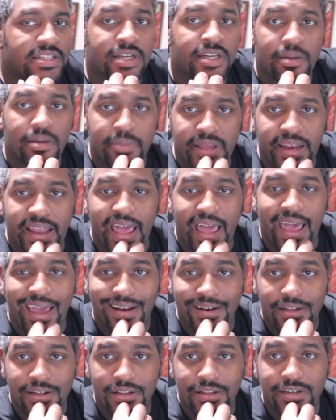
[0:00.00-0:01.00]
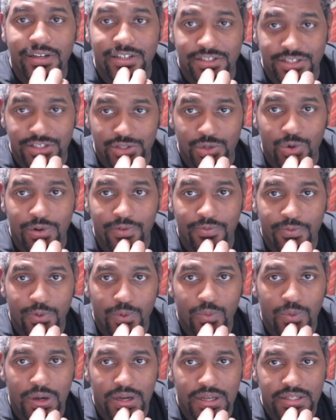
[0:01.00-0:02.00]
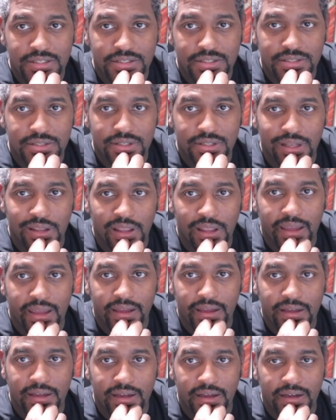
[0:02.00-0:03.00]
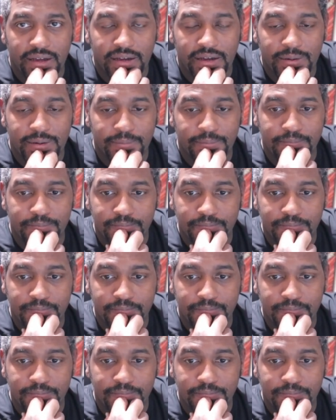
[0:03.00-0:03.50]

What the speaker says: it going to be an ad clearing sword for once? Like, what